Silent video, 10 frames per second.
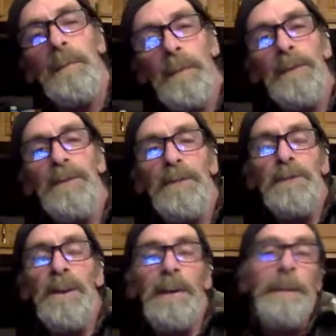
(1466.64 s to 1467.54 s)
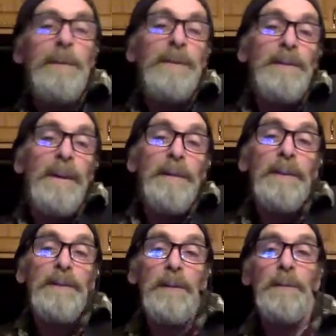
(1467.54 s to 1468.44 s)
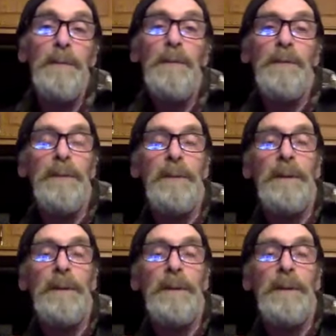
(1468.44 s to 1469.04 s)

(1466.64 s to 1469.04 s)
put the shoes on, and maybe his confidence will improve.